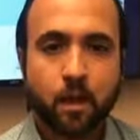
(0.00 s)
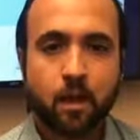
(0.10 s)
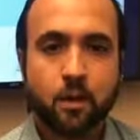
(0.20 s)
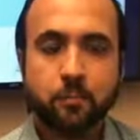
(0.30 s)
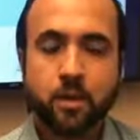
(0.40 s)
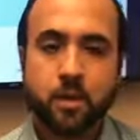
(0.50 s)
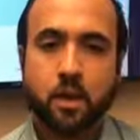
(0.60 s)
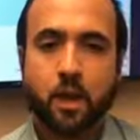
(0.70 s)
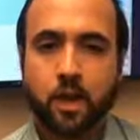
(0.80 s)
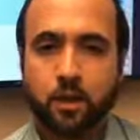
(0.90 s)
um,
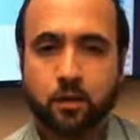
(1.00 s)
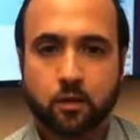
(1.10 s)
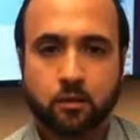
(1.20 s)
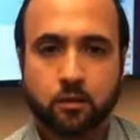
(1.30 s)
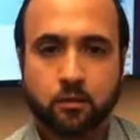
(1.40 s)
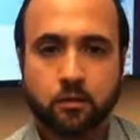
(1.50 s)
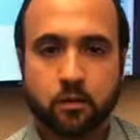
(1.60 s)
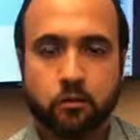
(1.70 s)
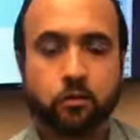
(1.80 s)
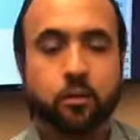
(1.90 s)
and
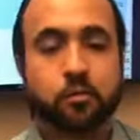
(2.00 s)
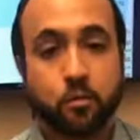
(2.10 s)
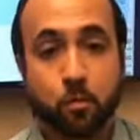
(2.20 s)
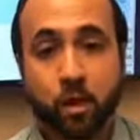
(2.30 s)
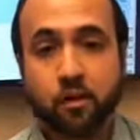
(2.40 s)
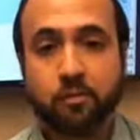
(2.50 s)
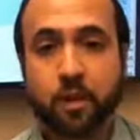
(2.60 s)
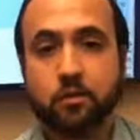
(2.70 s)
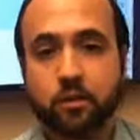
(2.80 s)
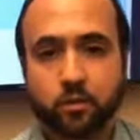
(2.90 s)
excuse me, if your market
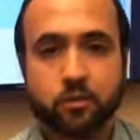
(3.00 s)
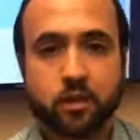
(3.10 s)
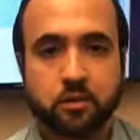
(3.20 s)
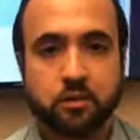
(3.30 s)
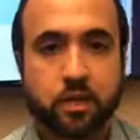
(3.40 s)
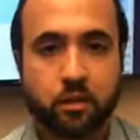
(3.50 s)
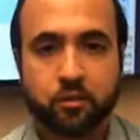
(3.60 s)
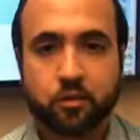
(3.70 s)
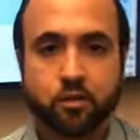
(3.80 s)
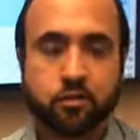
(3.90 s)
value is
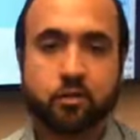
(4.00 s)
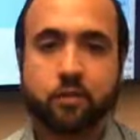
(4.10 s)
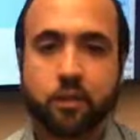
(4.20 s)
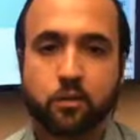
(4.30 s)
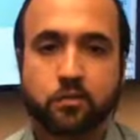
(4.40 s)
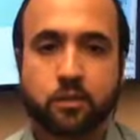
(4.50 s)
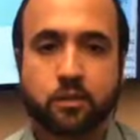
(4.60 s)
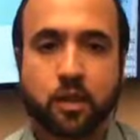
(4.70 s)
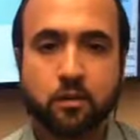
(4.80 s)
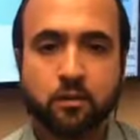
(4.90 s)
$100,000 and your assessed value is
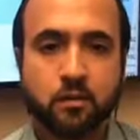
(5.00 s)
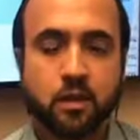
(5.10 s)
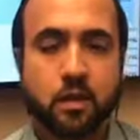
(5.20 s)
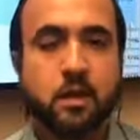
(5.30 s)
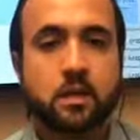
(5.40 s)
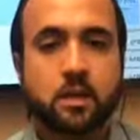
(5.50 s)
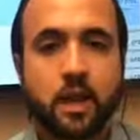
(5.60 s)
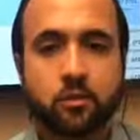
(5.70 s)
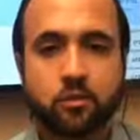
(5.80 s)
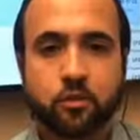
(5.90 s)
10,000,
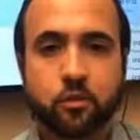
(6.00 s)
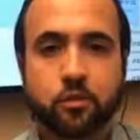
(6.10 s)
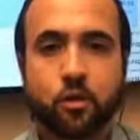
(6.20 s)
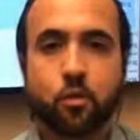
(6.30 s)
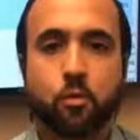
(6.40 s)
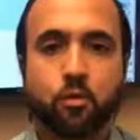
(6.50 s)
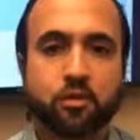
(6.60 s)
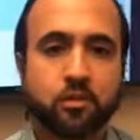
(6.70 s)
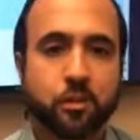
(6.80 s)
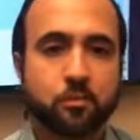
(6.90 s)
last year the
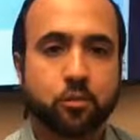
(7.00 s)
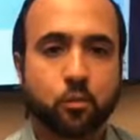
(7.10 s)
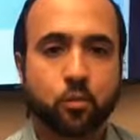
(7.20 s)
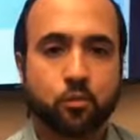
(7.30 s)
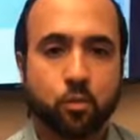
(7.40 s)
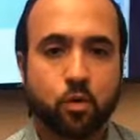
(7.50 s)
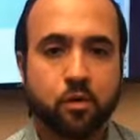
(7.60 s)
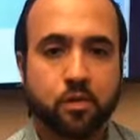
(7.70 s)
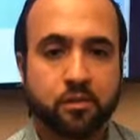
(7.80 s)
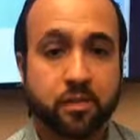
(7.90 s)
homeowner's exemption was
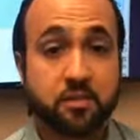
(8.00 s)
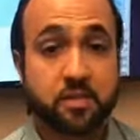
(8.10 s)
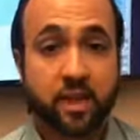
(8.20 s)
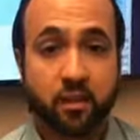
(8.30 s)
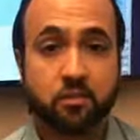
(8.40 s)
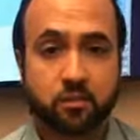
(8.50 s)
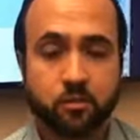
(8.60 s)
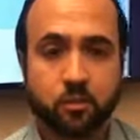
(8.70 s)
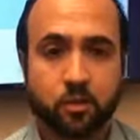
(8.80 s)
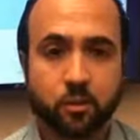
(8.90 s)
worth 7,000.
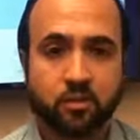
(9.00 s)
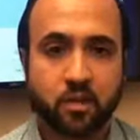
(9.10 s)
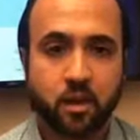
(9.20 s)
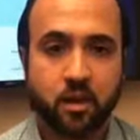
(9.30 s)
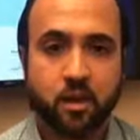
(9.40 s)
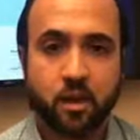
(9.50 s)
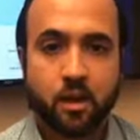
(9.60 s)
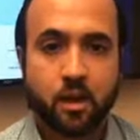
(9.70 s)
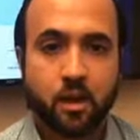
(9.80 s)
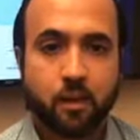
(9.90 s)
So they would say
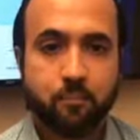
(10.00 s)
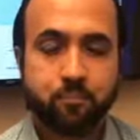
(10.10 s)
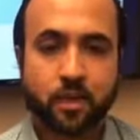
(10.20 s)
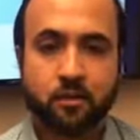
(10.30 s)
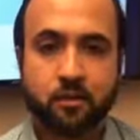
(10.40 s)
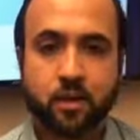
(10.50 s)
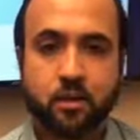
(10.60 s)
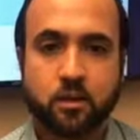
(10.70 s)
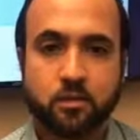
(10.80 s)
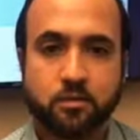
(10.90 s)
um, instead
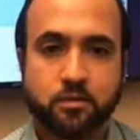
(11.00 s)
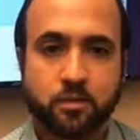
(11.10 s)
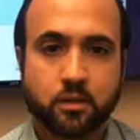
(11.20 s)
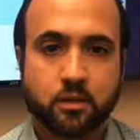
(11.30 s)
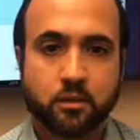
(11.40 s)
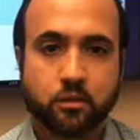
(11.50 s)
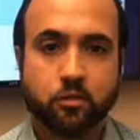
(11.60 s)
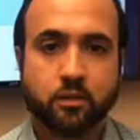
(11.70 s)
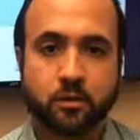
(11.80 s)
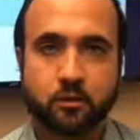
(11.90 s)
of, uh,
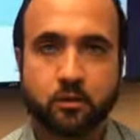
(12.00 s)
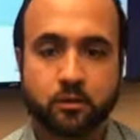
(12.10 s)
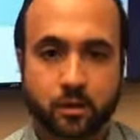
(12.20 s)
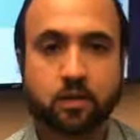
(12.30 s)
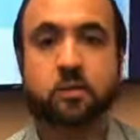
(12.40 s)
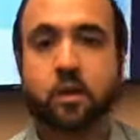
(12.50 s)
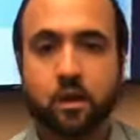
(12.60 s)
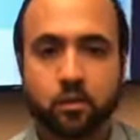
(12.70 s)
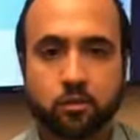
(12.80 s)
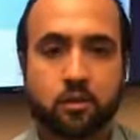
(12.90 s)
excuse me, yes,
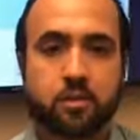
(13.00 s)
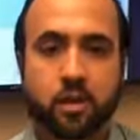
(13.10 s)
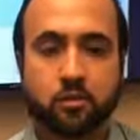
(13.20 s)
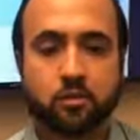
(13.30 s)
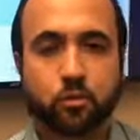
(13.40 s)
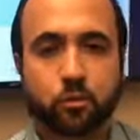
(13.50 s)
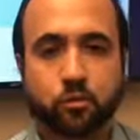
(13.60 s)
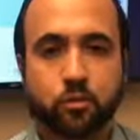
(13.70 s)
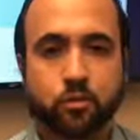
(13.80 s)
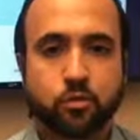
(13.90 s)
so 7,000. So what
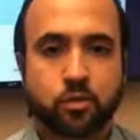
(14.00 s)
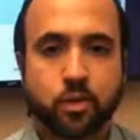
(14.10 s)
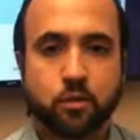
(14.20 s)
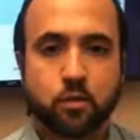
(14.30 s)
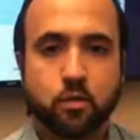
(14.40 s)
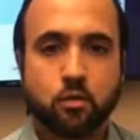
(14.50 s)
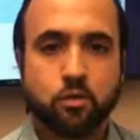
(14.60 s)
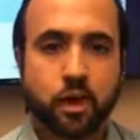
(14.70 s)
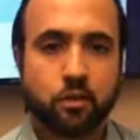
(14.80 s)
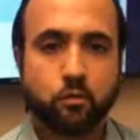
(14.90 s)
you do is you take your local
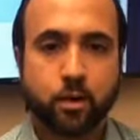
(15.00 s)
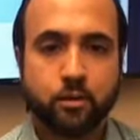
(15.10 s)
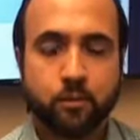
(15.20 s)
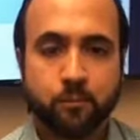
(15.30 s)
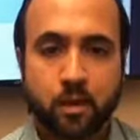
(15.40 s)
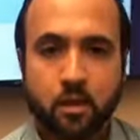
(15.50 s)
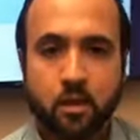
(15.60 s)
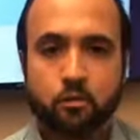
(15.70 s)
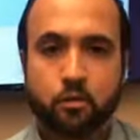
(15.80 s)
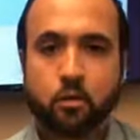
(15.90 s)
tax rate.
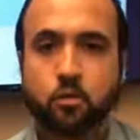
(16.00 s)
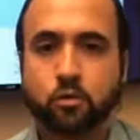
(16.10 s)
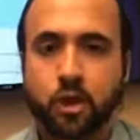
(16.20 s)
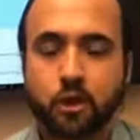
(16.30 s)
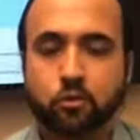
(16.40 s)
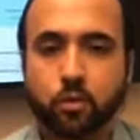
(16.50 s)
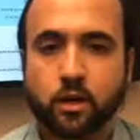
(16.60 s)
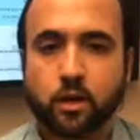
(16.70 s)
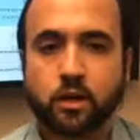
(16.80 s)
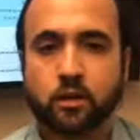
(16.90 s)
If your local tax
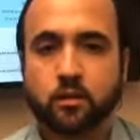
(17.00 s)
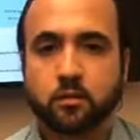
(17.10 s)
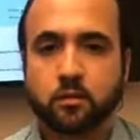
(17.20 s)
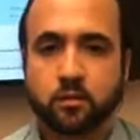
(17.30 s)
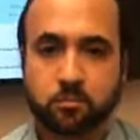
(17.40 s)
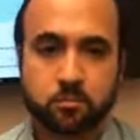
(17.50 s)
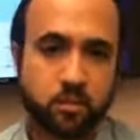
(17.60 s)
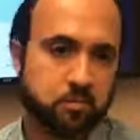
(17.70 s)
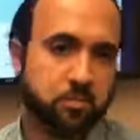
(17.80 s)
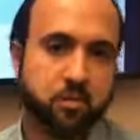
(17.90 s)
rate is
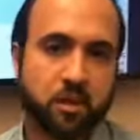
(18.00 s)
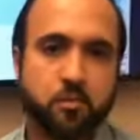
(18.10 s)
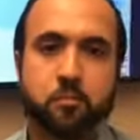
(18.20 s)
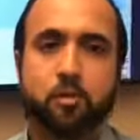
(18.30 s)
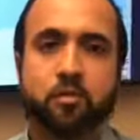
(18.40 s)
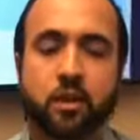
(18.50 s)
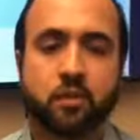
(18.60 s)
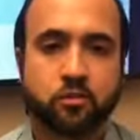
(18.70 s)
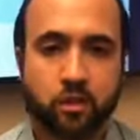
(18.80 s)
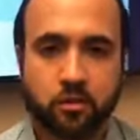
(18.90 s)
7% in
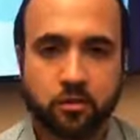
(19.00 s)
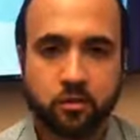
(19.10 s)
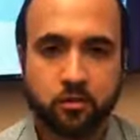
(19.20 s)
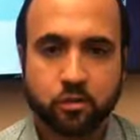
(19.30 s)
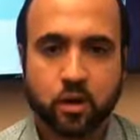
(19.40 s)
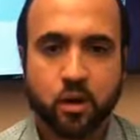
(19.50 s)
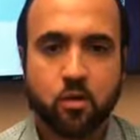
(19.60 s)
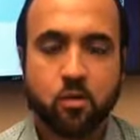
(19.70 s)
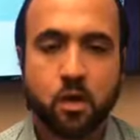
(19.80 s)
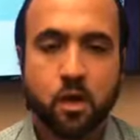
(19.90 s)
the city of
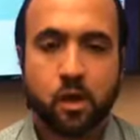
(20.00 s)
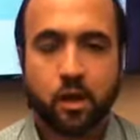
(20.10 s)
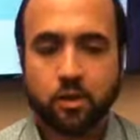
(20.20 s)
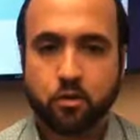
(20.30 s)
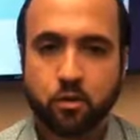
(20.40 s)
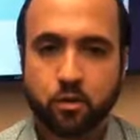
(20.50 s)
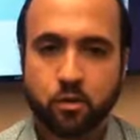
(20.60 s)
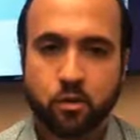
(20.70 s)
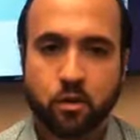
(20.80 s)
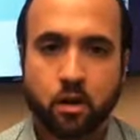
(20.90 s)
Chicago, and
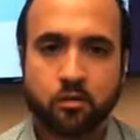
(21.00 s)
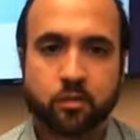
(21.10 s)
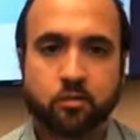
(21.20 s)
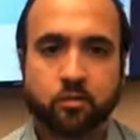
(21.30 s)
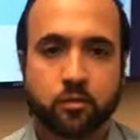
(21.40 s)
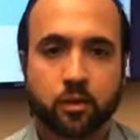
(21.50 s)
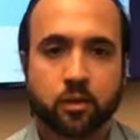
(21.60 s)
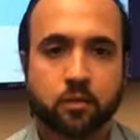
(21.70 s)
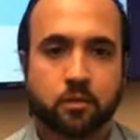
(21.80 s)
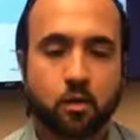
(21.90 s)
your assessed
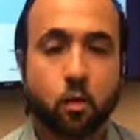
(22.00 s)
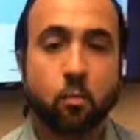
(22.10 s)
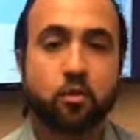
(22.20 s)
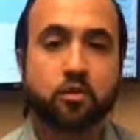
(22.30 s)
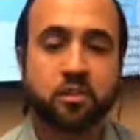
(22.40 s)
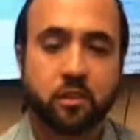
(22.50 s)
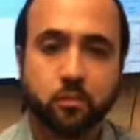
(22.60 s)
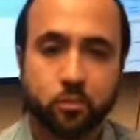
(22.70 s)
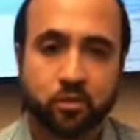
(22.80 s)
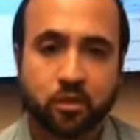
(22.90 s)
uh, homeowner's
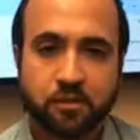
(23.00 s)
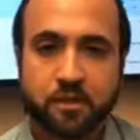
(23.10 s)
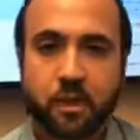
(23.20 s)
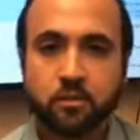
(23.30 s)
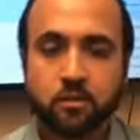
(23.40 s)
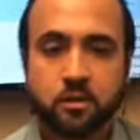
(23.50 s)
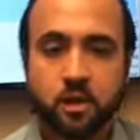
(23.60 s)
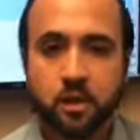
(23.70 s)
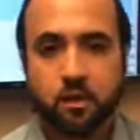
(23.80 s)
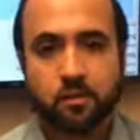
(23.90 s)
exemption was 7,000,
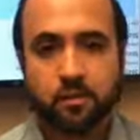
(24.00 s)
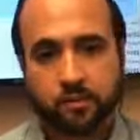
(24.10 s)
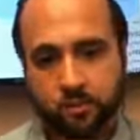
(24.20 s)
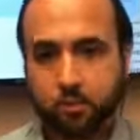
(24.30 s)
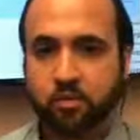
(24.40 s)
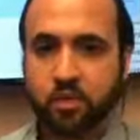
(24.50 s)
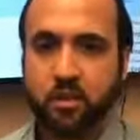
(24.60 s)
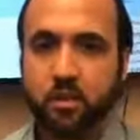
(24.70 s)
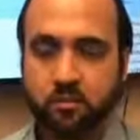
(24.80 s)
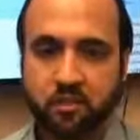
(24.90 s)
then
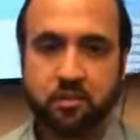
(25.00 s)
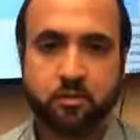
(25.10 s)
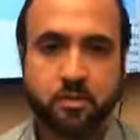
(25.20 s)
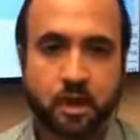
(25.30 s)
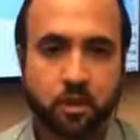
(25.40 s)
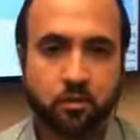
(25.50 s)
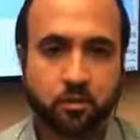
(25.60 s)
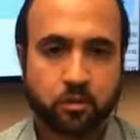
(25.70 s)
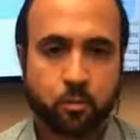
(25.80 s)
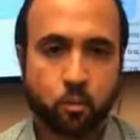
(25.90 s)
7% of that
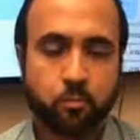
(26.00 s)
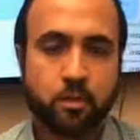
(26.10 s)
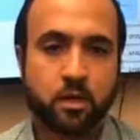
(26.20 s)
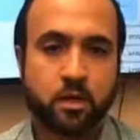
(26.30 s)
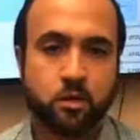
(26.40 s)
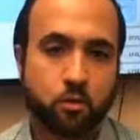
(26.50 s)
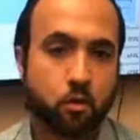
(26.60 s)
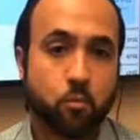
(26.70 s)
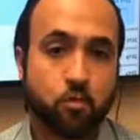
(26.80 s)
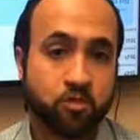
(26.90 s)
7,000 would be your
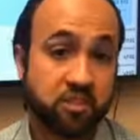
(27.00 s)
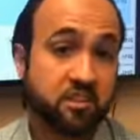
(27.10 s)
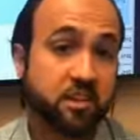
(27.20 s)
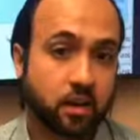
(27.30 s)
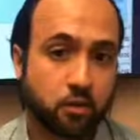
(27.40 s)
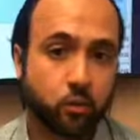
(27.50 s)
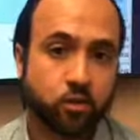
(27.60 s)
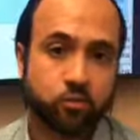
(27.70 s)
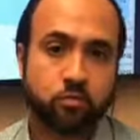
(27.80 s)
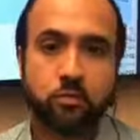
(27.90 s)
homeowner's discount,
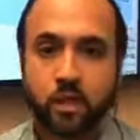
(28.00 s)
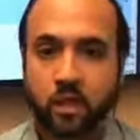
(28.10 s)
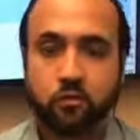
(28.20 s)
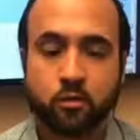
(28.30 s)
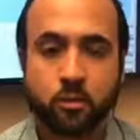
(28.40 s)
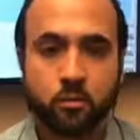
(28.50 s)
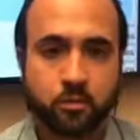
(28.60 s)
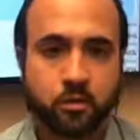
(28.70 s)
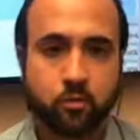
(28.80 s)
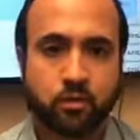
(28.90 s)
which last year
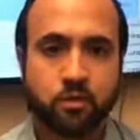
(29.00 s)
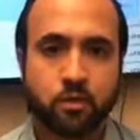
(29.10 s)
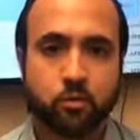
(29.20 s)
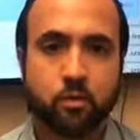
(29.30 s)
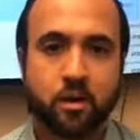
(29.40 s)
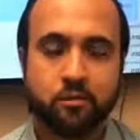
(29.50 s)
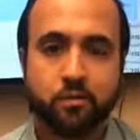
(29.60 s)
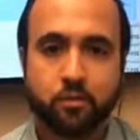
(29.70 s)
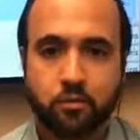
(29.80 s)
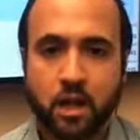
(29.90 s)
it translated to about
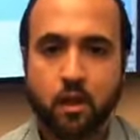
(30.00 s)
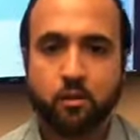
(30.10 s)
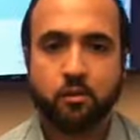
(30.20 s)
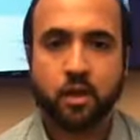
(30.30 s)
$500.